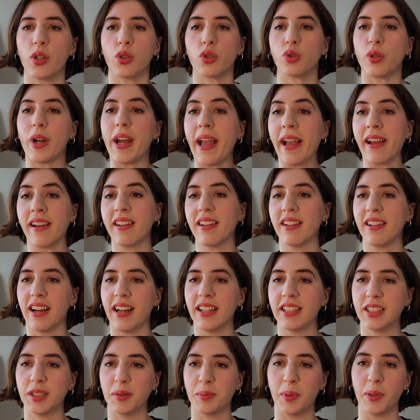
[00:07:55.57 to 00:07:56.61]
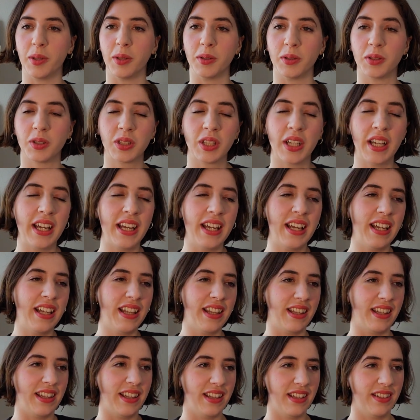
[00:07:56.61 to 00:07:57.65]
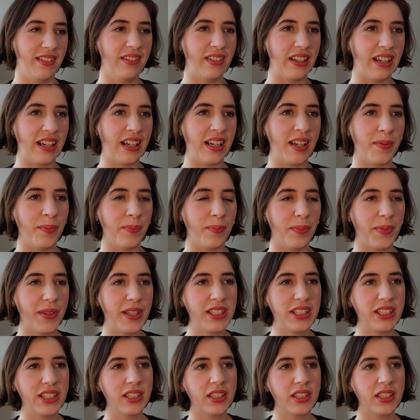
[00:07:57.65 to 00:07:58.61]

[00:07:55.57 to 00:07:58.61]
rank, I suppose. I